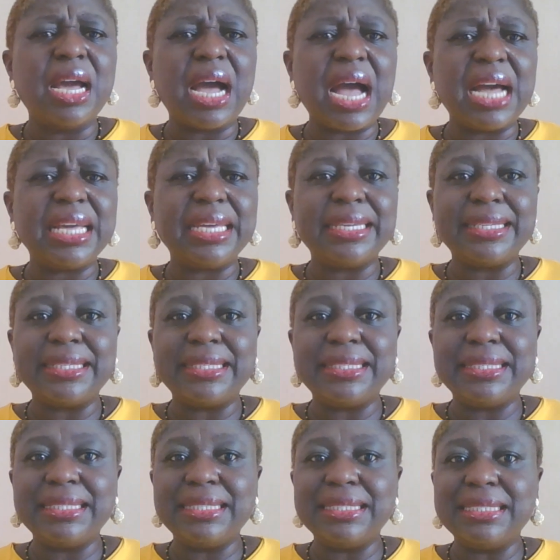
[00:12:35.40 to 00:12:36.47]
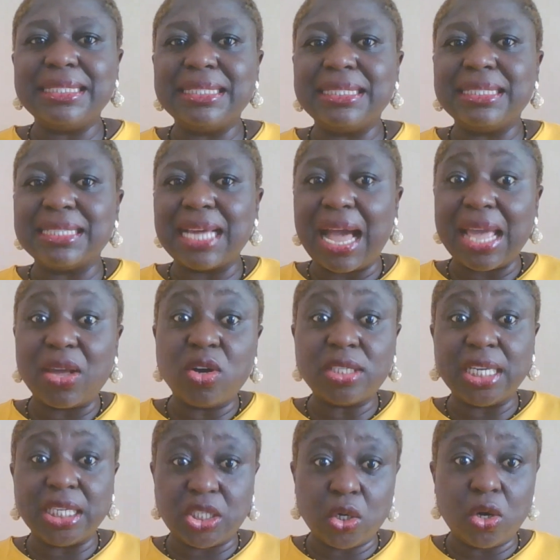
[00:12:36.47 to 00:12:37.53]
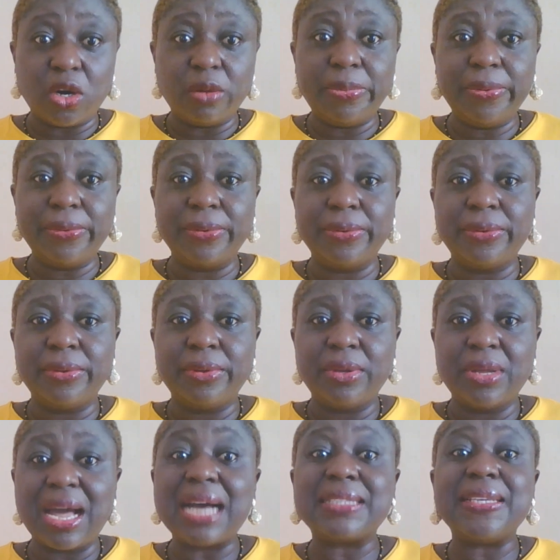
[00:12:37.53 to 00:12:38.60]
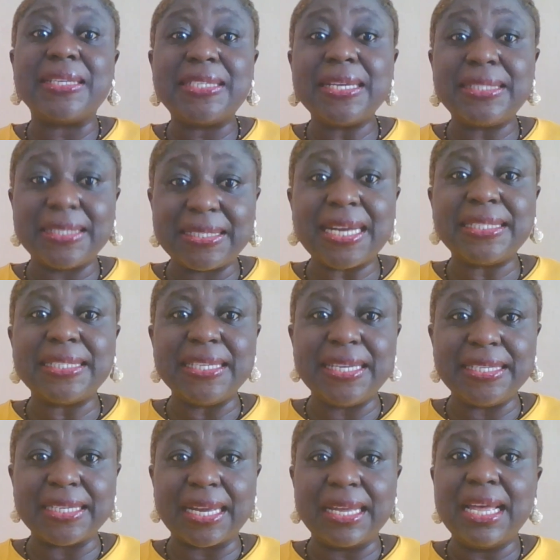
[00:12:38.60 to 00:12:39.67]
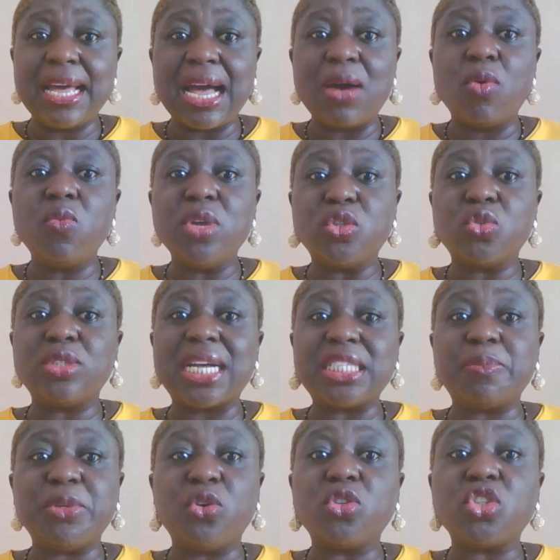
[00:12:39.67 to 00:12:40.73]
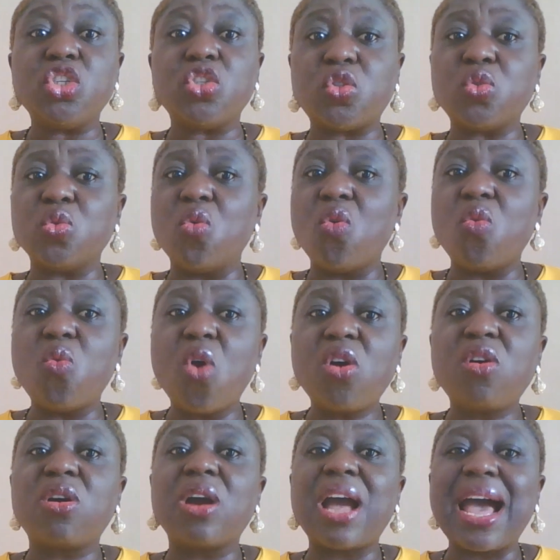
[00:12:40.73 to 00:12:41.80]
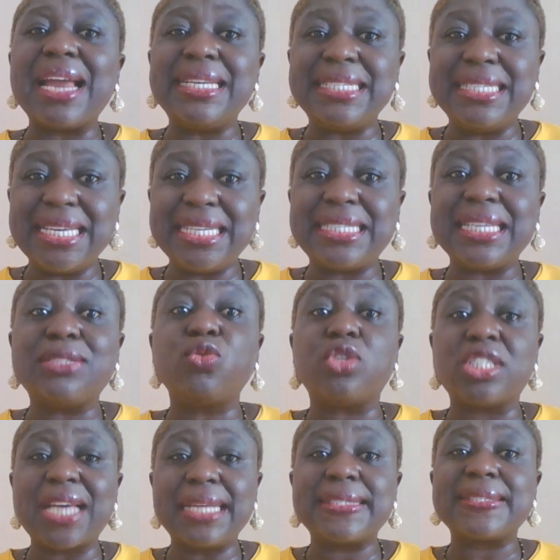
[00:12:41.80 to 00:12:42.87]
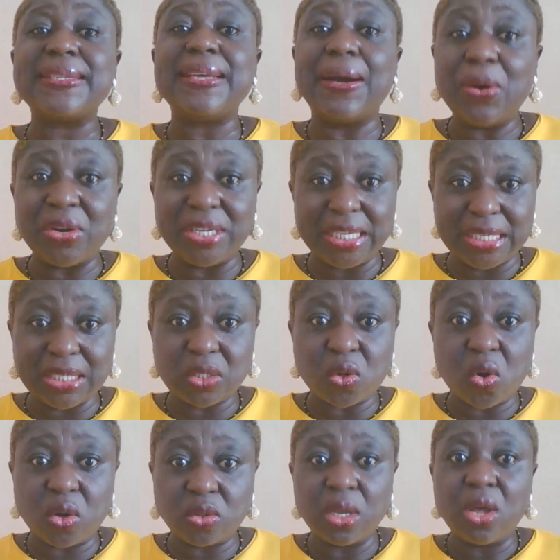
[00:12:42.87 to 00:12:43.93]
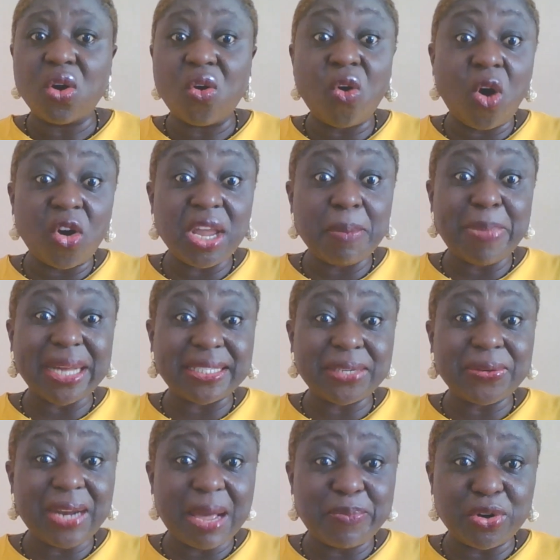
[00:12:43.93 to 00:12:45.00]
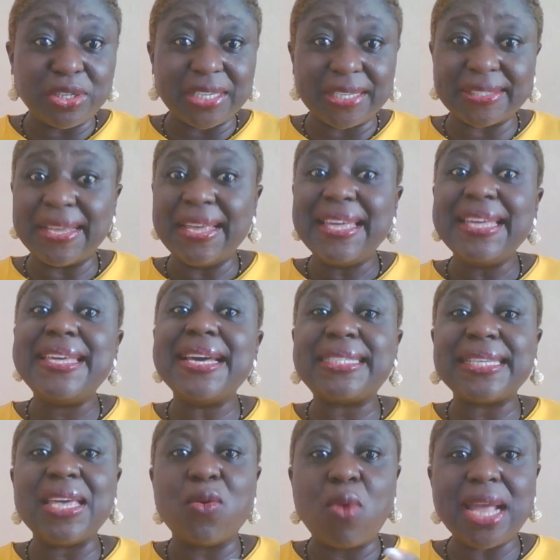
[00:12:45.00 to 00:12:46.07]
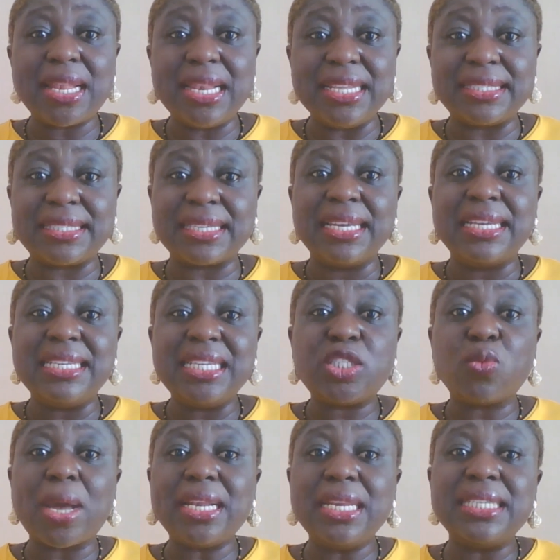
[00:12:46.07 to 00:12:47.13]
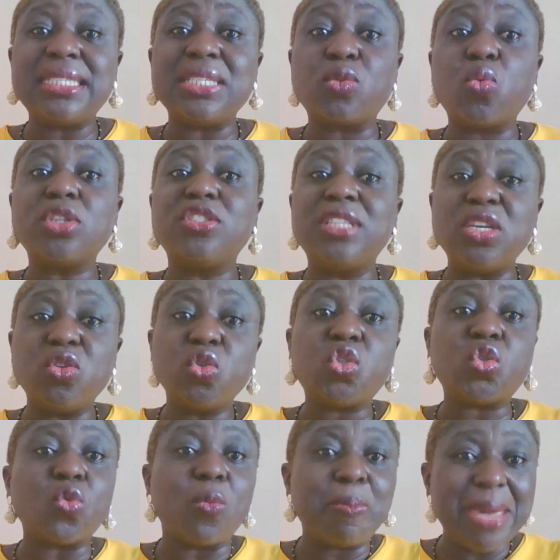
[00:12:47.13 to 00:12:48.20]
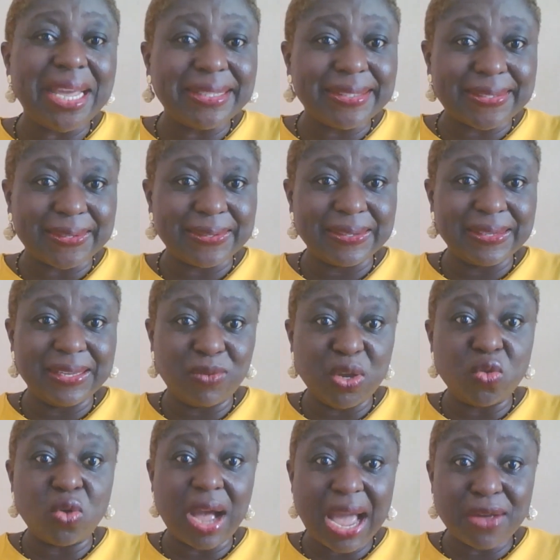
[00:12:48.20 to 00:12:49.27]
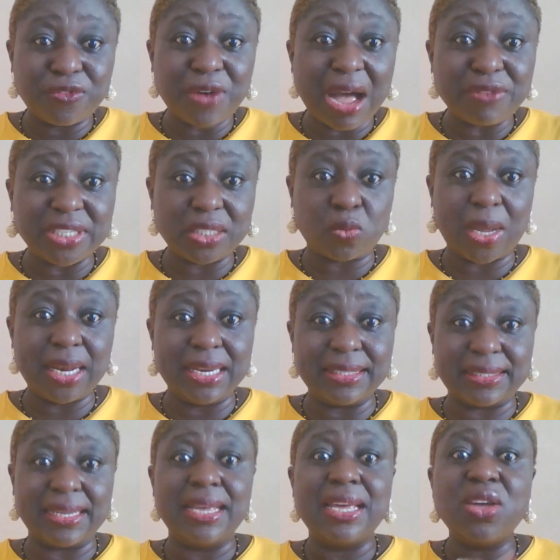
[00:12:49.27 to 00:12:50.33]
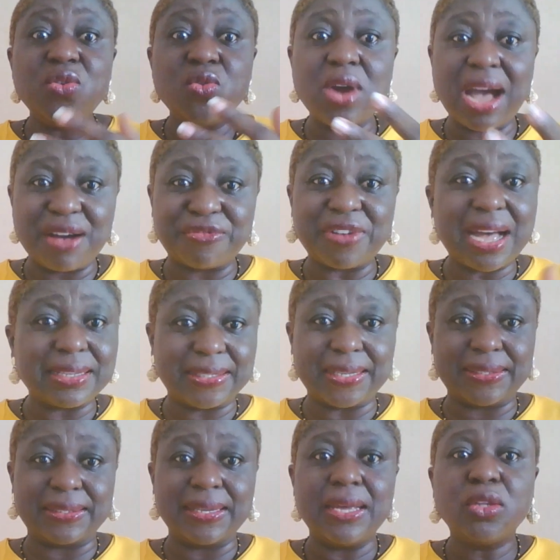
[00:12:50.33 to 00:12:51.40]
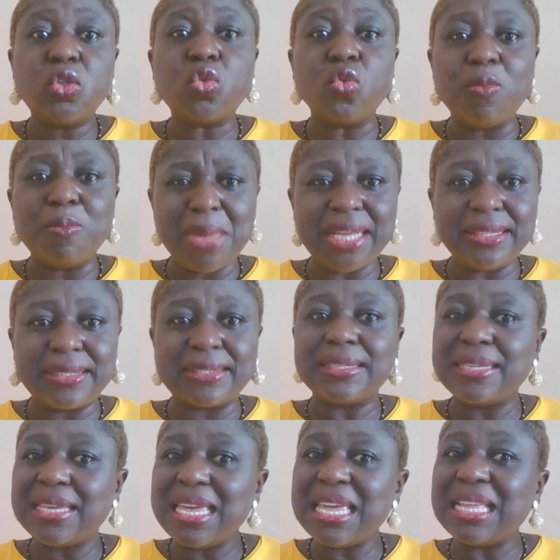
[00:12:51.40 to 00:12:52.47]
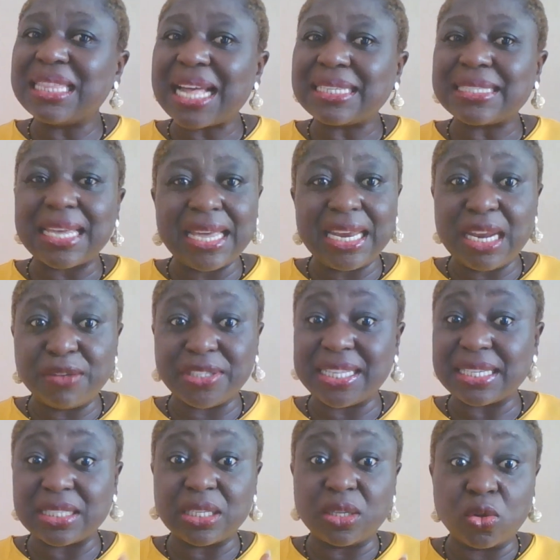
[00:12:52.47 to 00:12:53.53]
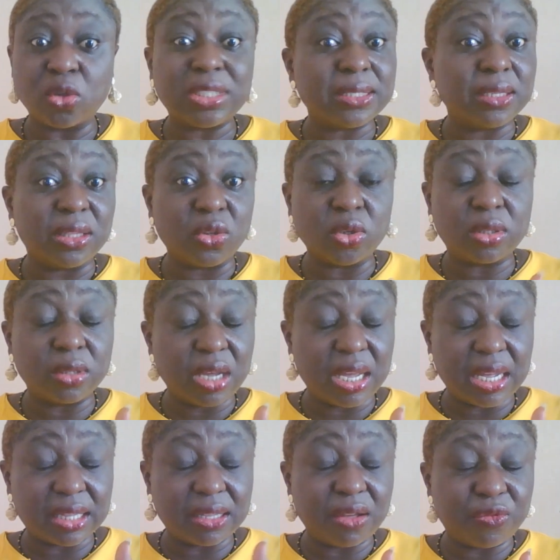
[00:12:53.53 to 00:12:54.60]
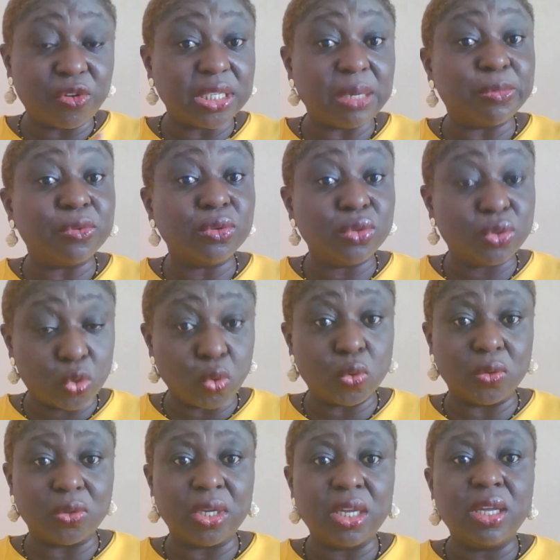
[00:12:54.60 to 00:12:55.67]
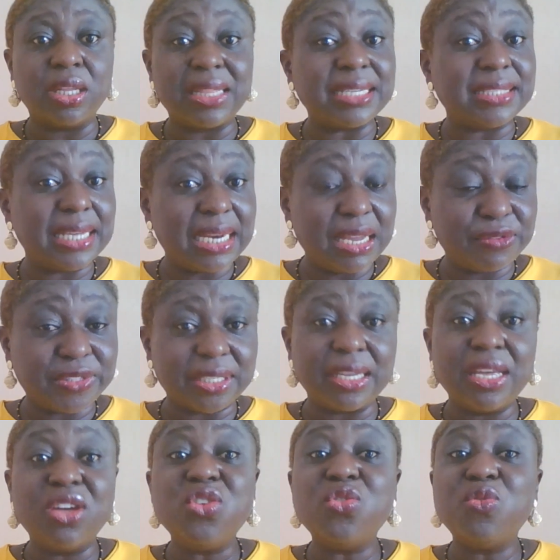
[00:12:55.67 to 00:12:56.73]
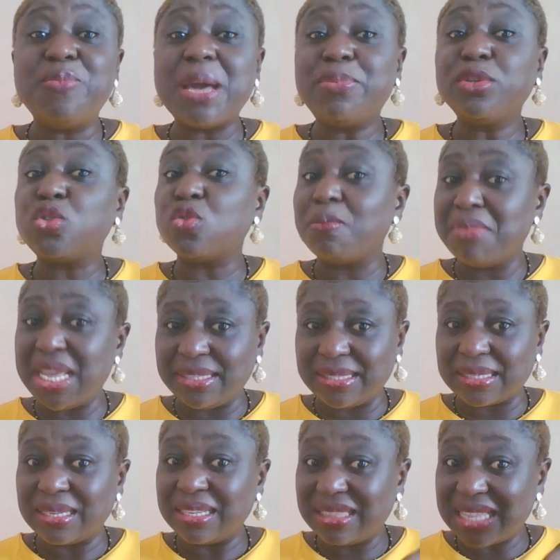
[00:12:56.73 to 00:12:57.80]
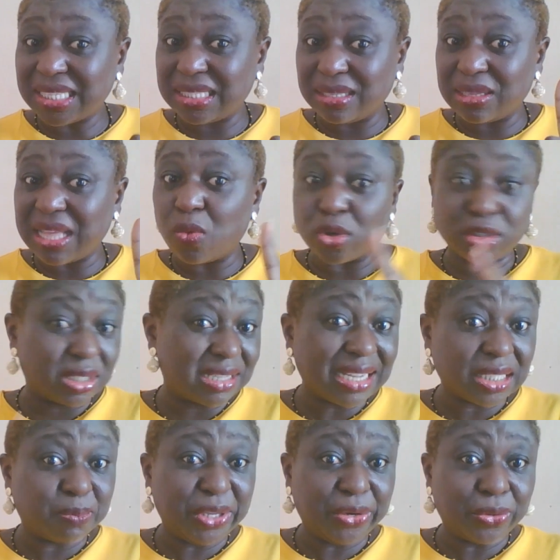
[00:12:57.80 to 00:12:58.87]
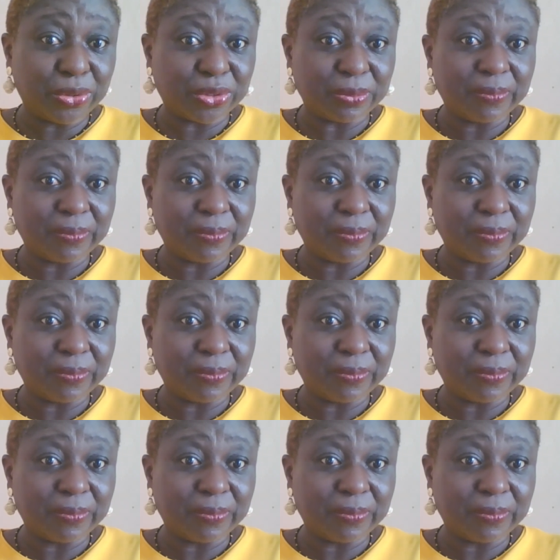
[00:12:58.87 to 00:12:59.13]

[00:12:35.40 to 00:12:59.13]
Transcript: I I got a job as a chat engager. And what we do that period is to work and get to chat on the Discord on a particular project, get a whitelist. This whitelist is what they use to mint. When you have this whitelist, you have access to mint that NFT. That's non fundable token. That's the NFT. You'll be able to mint. That was that period.